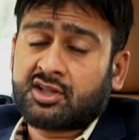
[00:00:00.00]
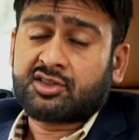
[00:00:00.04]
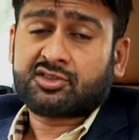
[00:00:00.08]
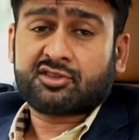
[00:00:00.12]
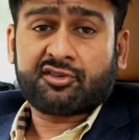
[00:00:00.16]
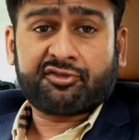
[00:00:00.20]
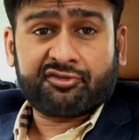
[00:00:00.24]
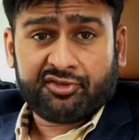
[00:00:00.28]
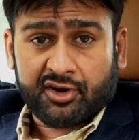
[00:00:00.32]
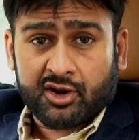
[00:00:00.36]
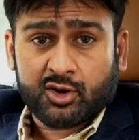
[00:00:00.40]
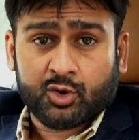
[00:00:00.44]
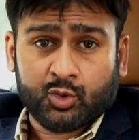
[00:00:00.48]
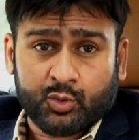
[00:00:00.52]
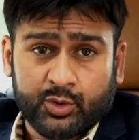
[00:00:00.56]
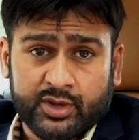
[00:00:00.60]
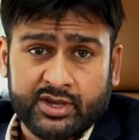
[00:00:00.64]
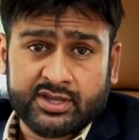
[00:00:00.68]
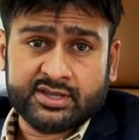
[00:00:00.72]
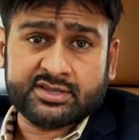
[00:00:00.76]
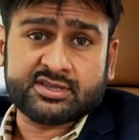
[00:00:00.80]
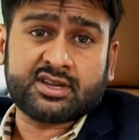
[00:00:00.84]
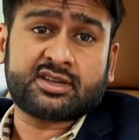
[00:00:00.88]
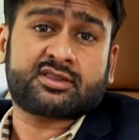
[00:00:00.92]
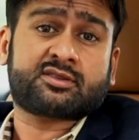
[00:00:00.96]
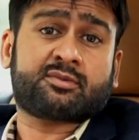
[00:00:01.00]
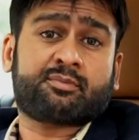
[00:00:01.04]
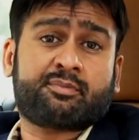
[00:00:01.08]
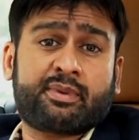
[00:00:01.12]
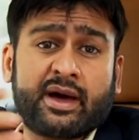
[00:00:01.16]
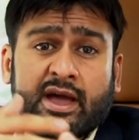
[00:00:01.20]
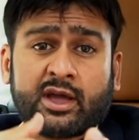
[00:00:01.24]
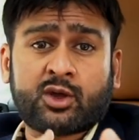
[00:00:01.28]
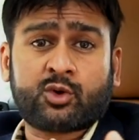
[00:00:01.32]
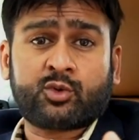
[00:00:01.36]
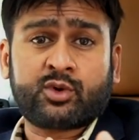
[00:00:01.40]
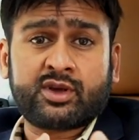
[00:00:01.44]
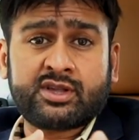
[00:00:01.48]
the front wheels and the
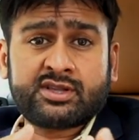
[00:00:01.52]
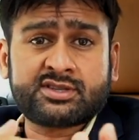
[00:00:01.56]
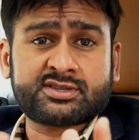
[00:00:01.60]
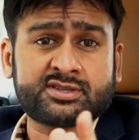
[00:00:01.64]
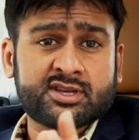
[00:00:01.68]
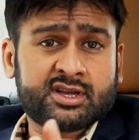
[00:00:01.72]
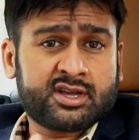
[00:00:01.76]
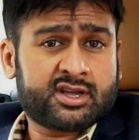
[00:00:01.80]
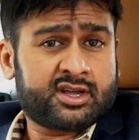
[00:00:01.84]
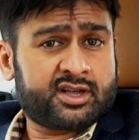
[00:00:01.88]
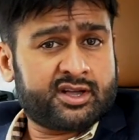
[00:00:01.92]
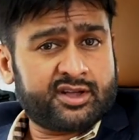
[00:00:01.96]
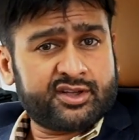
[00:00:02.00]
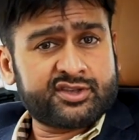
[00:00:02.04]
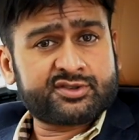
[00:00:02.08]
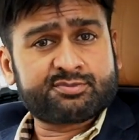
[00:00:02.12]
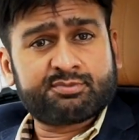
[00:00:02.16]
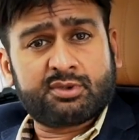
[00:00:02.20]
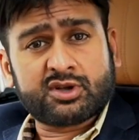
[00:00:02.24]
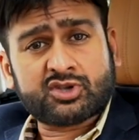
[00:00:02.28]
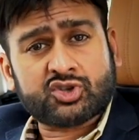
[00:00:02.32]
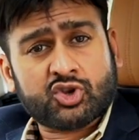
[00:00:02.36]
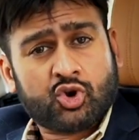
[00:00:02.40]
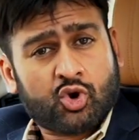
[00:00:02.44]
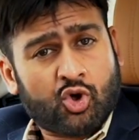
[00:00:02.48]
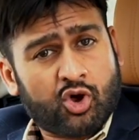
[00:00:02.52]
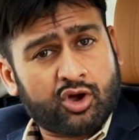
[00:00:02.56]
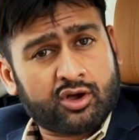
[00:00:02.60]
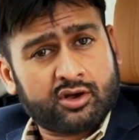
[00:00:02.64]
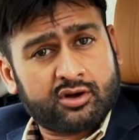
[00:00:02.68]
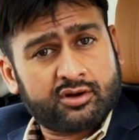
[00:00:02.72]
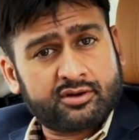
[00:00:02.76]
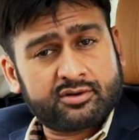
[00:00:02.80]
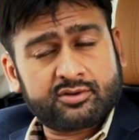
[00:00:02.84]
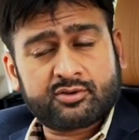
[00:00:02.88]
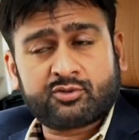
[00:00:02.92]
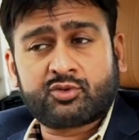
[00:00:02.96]
back wheels is much longer,